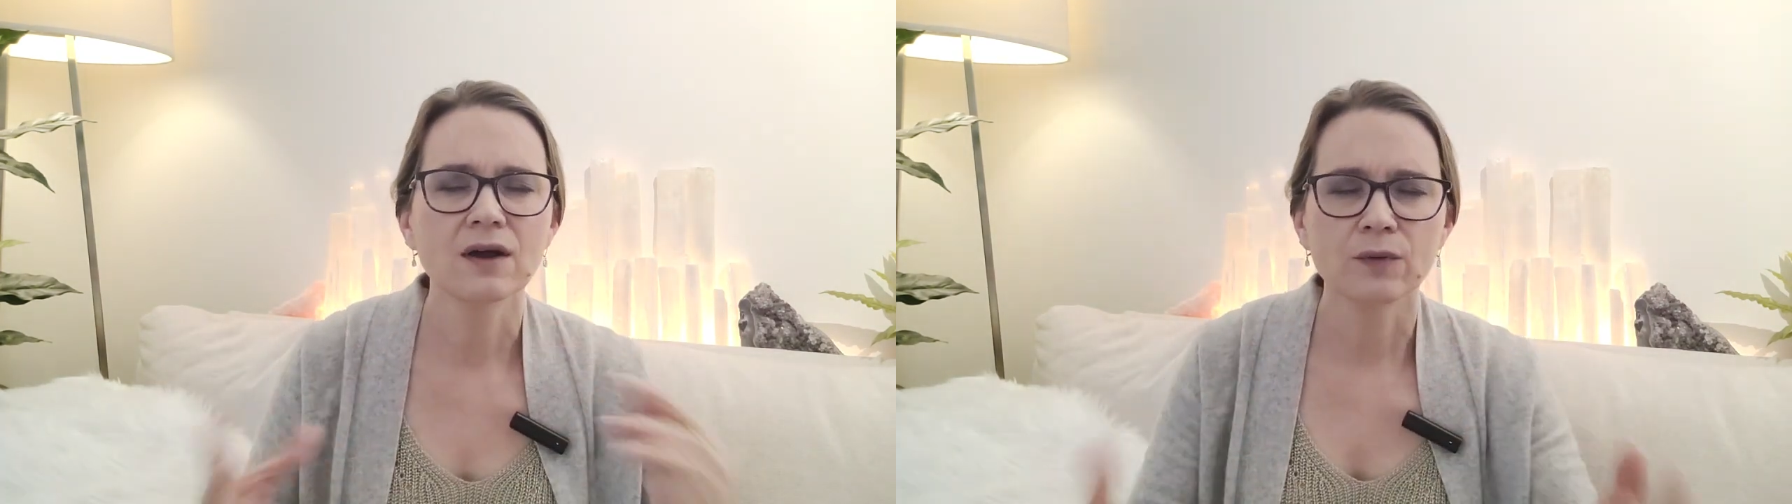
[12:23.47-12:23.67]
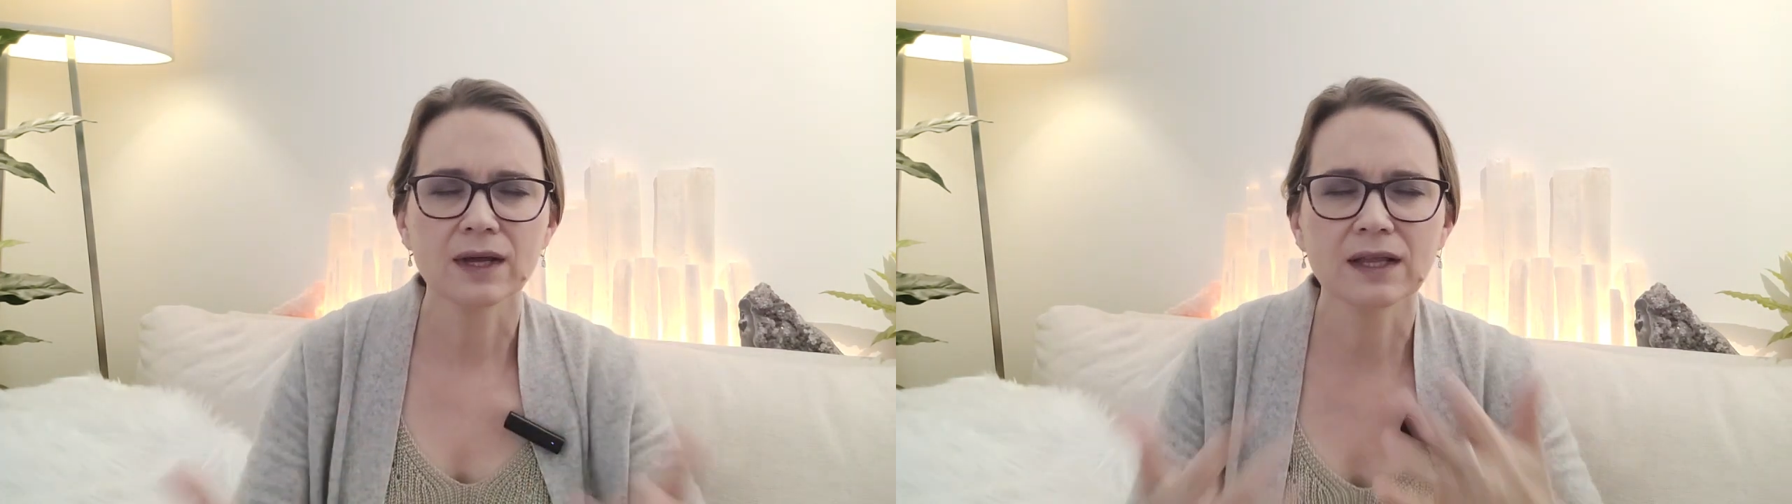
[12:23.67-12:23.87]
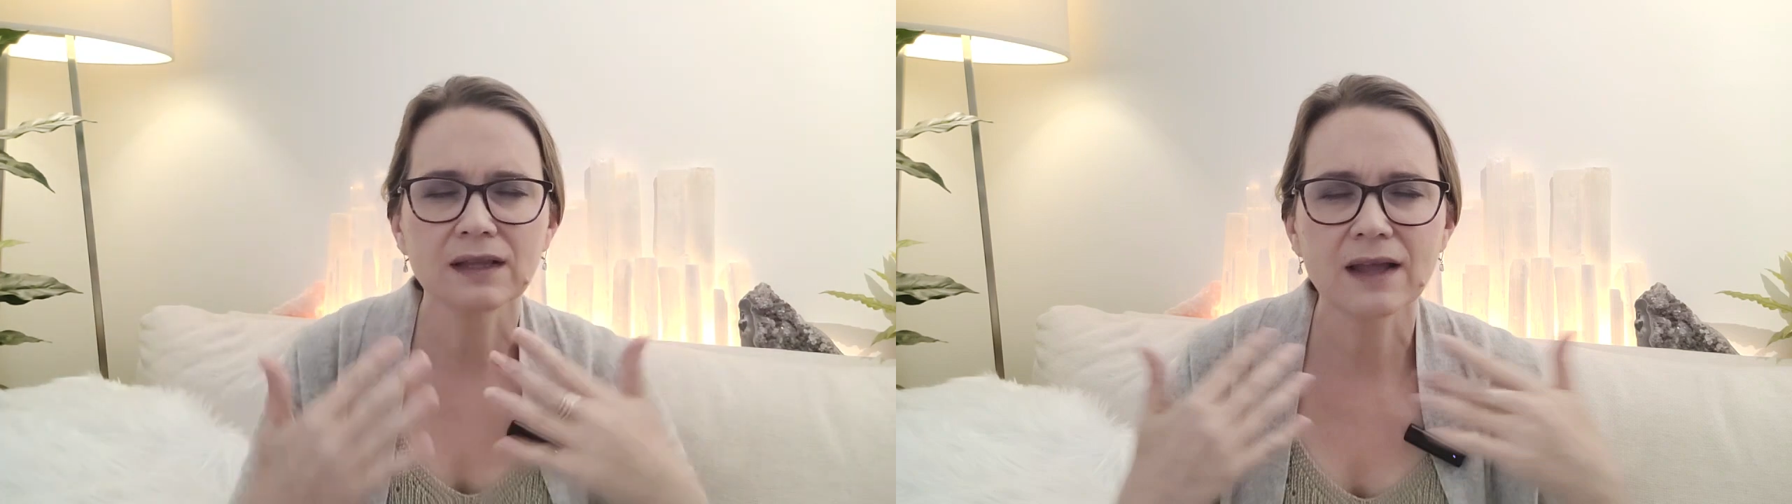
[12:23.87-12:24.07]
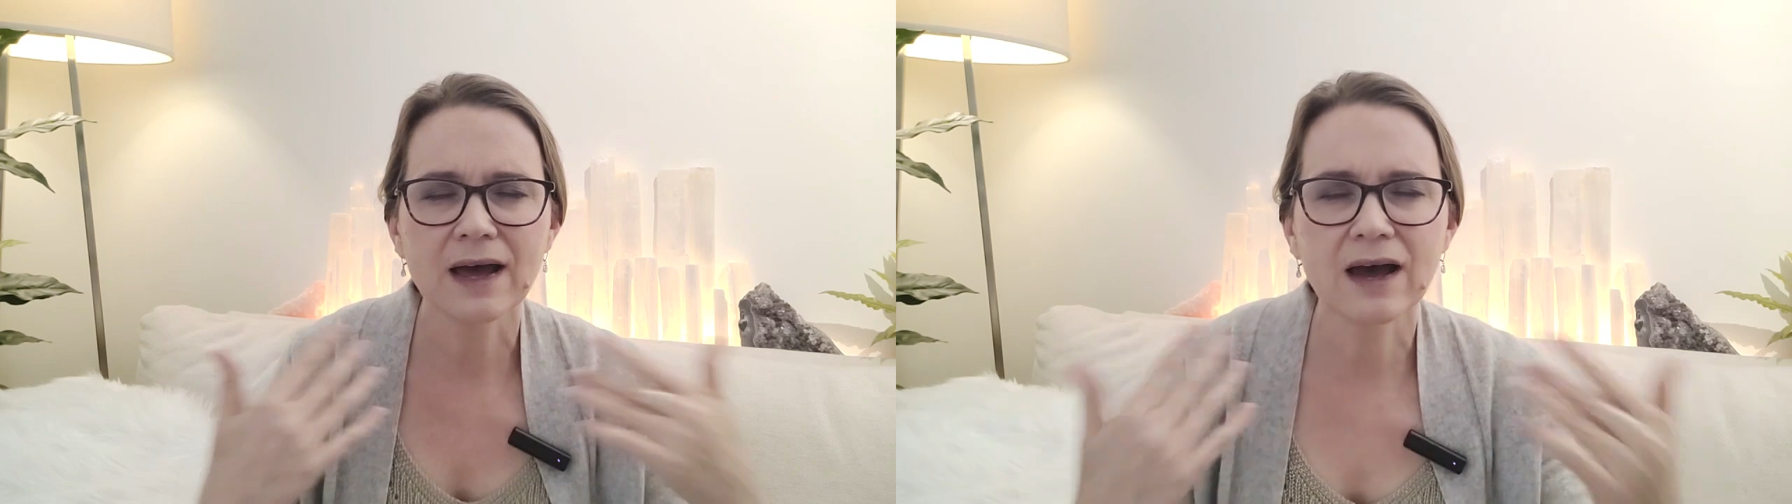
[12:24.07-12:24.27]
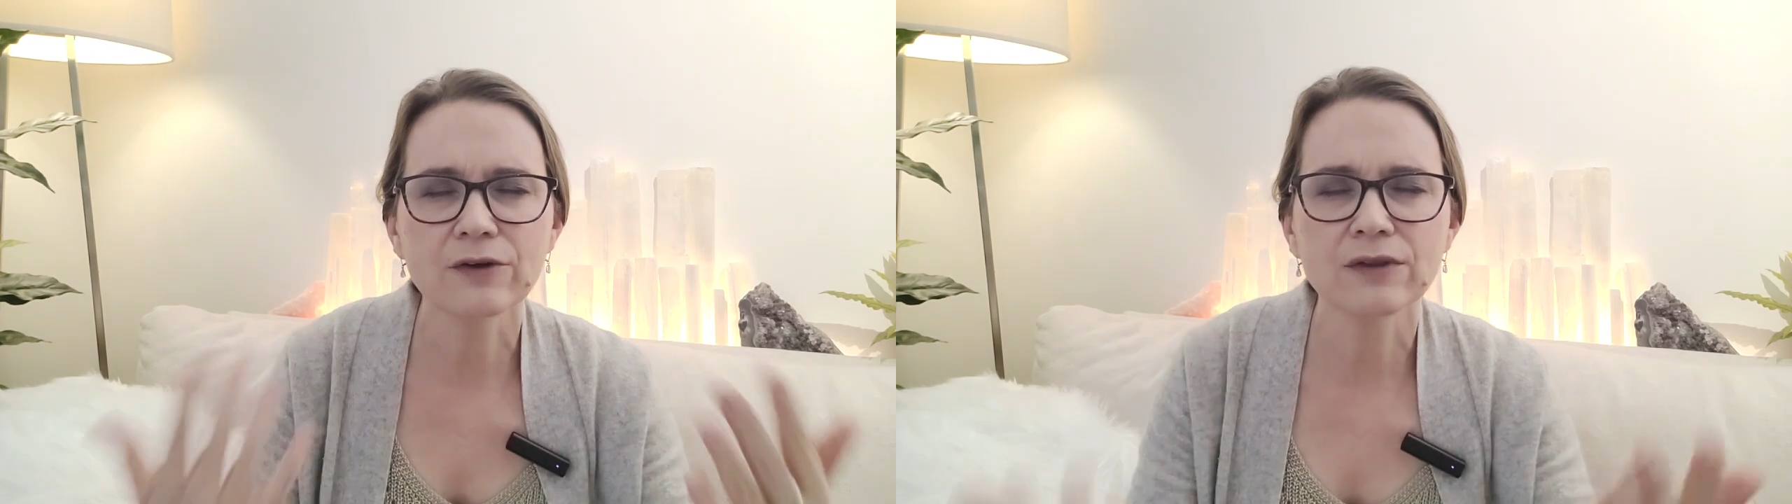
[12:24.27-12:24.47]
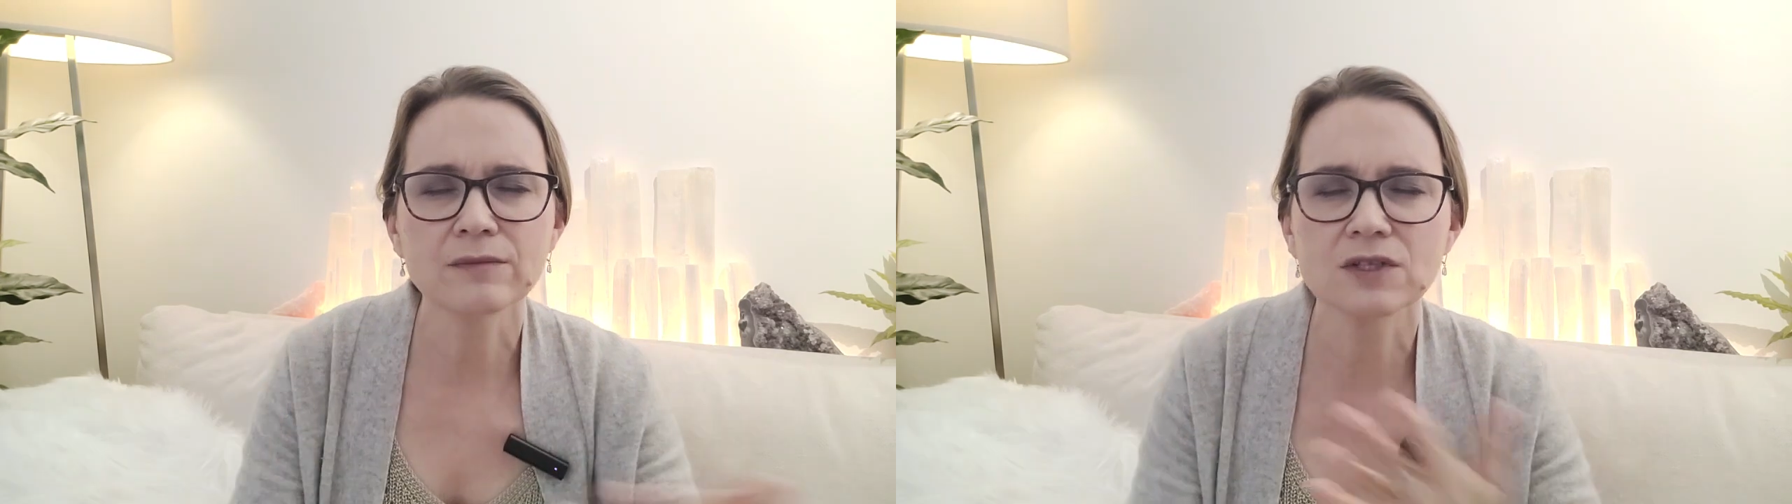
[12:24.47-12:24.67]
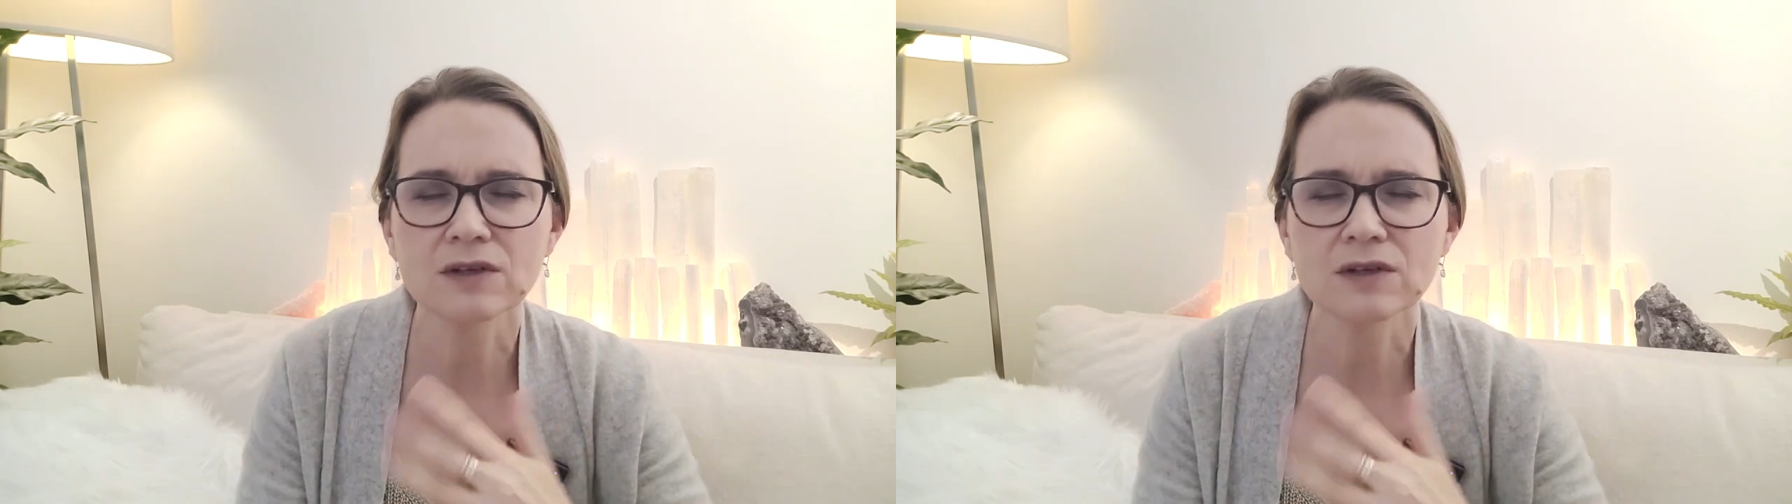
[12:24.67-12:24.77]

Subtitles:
we allow them to